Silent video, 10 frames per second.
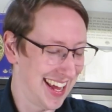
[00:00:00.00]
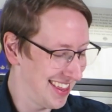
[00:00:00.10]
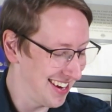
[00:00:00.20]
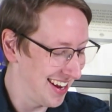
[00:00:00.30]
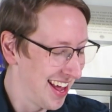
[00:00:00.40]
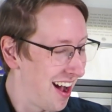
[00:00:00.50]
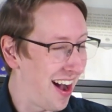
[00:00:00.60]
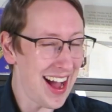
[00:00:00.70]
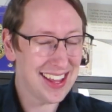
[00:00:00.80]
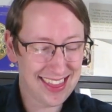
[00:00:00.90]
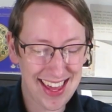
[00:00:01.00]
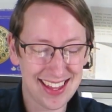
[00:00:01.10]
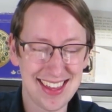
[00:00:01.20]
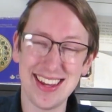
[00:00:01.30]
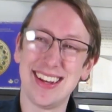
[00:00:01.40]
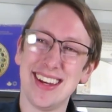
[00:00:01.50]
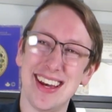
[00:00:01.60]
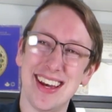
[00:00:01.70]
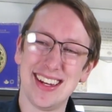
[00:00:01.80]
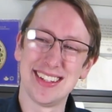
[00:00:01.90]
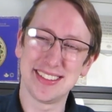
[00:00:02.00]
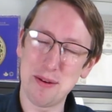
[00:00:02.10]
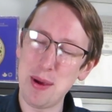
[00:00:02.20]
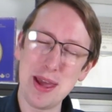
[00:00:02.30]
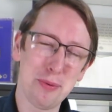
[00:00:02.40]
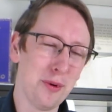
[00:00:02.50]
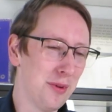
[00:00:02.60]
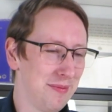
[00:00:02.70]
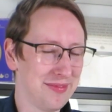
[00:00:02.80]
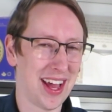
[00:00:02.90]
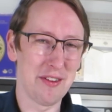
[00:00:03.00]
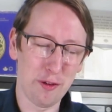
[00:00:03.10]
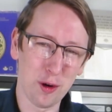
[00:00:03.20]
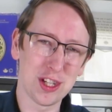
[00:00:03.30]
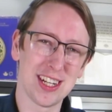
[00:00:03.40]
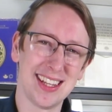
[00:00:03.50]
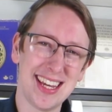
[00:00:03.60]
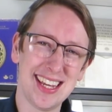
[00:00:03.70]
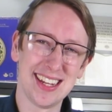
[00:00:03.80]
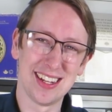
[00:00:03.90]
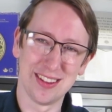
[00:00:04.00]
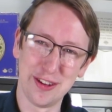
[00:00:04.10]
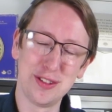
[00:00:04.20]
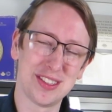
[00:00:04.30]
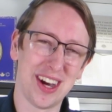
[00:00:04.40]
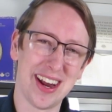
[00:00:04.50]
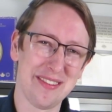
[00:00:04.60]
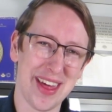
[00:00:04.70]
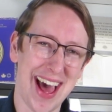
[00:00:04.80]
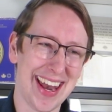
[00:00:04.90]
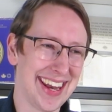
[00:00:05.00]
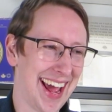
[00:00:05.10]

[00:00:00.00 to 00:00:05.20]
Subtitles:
And I think that some people, unfortunately, lose sight of that.